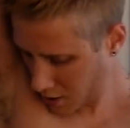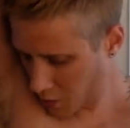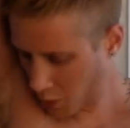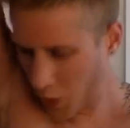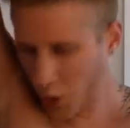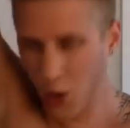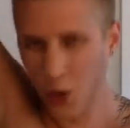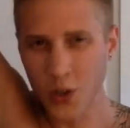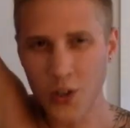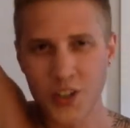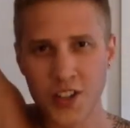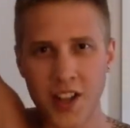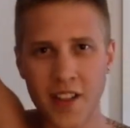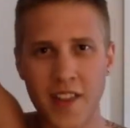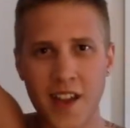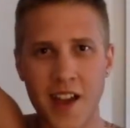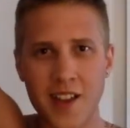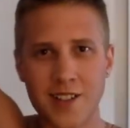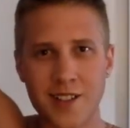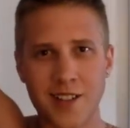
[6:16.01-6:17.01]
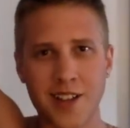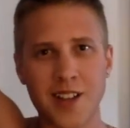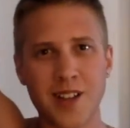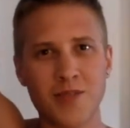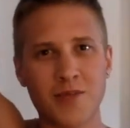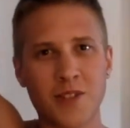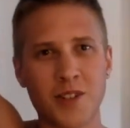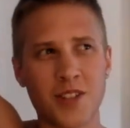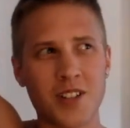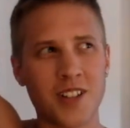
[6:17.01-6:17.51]
pulls on that skin
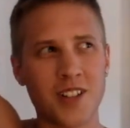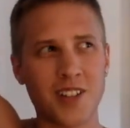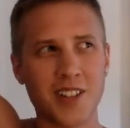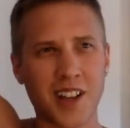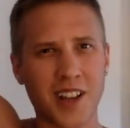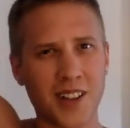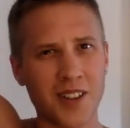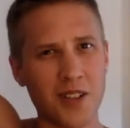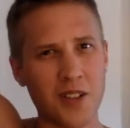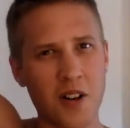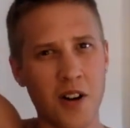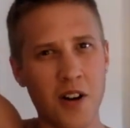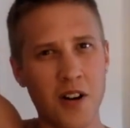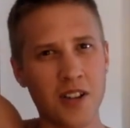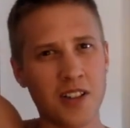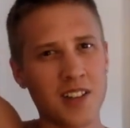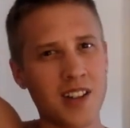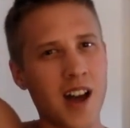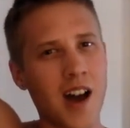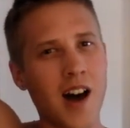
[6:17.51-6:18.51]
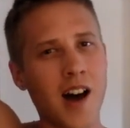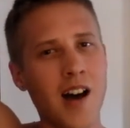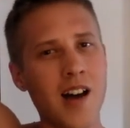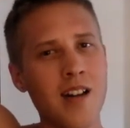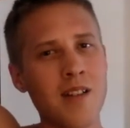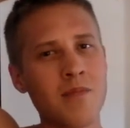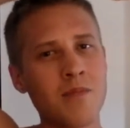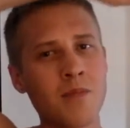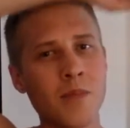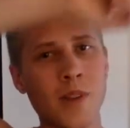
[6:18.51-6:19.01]
for such like a long
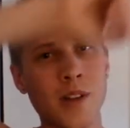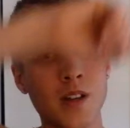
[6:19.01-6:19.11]
time,